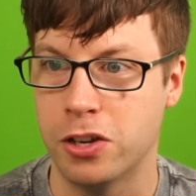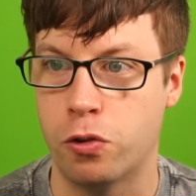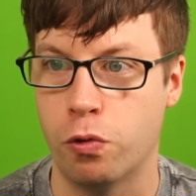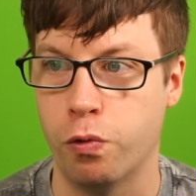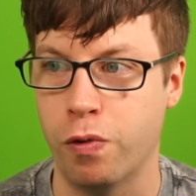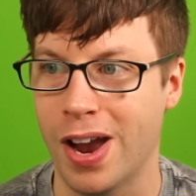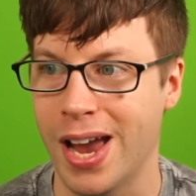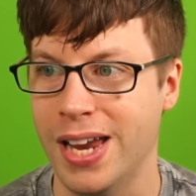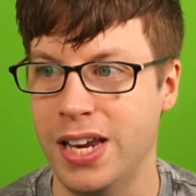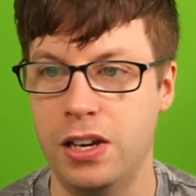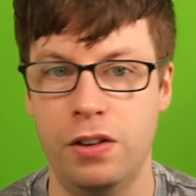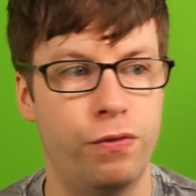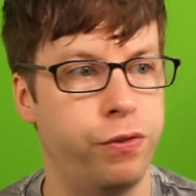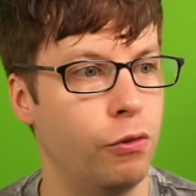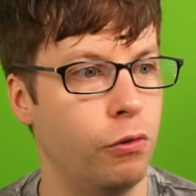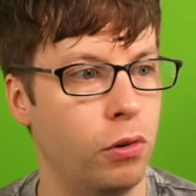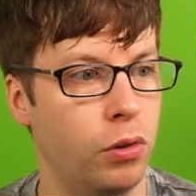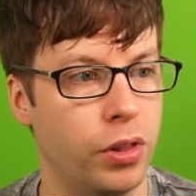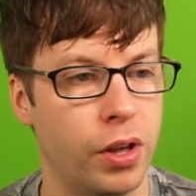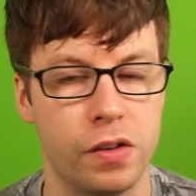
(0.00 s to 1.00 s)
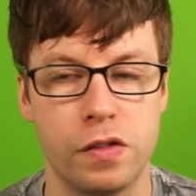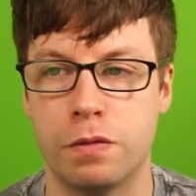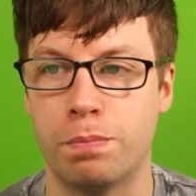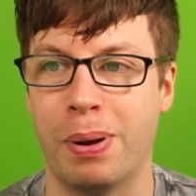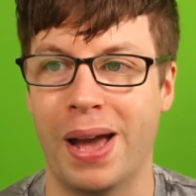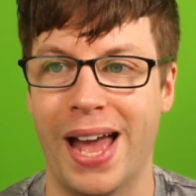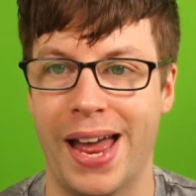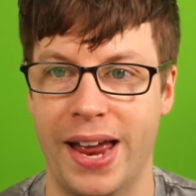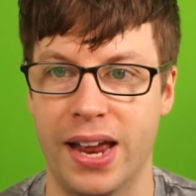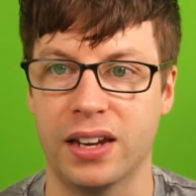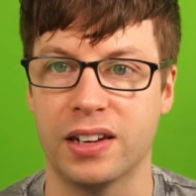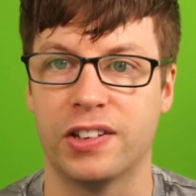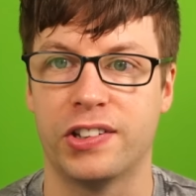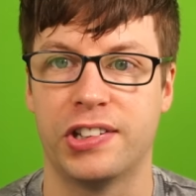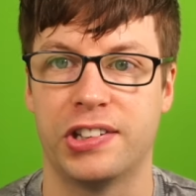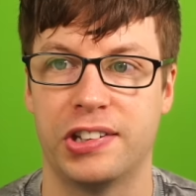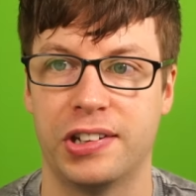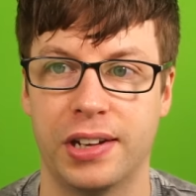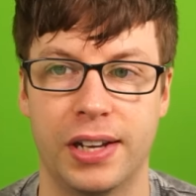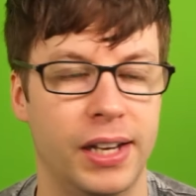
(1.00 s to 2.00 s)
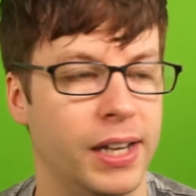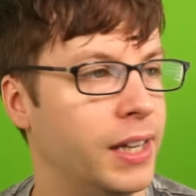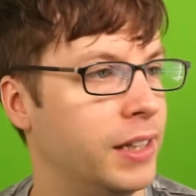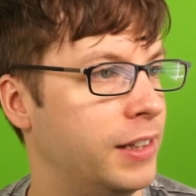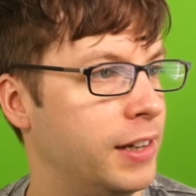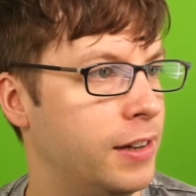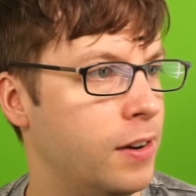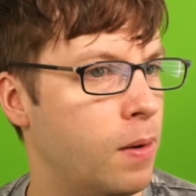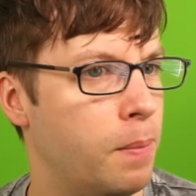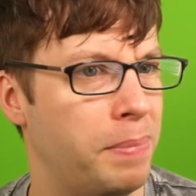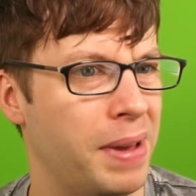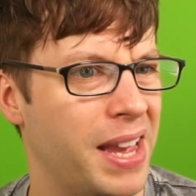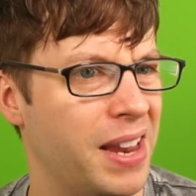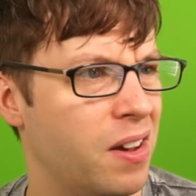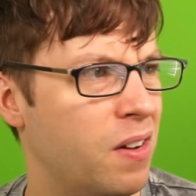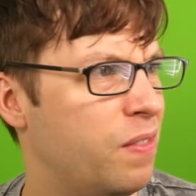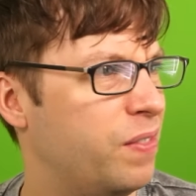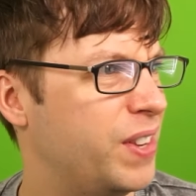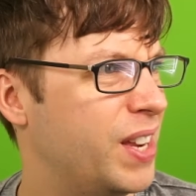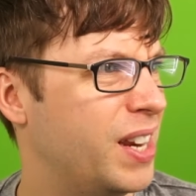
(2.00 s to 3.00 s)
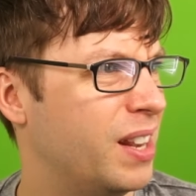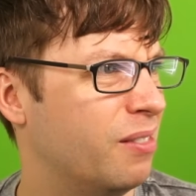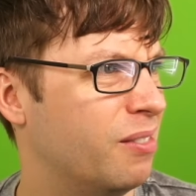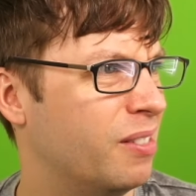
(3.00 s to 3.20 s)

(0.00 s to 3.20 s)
grind for all those packs uh, did not pay off, did it